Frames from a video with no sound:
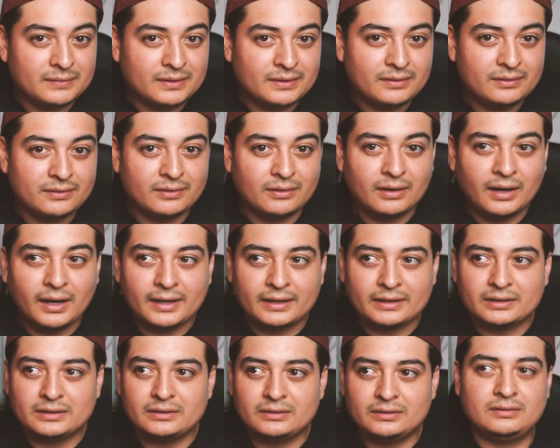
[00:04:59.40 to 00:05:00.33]
They're like
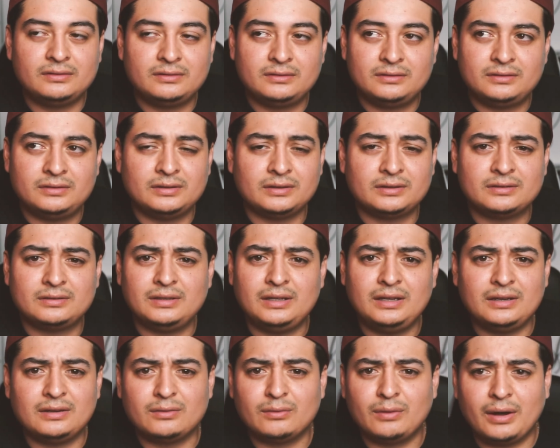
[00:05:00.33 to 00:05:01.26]

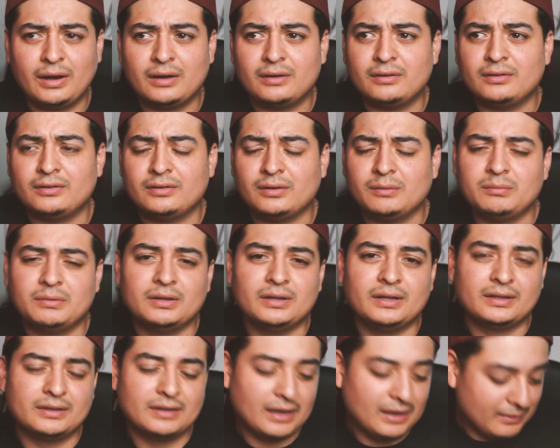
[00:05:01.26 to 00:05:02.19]
16 grand or something
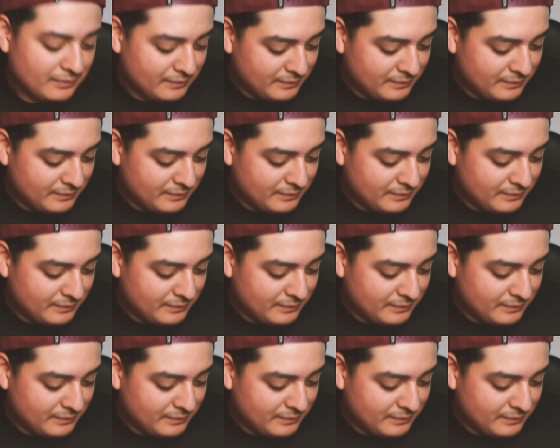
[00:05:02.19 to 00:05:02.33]
like that.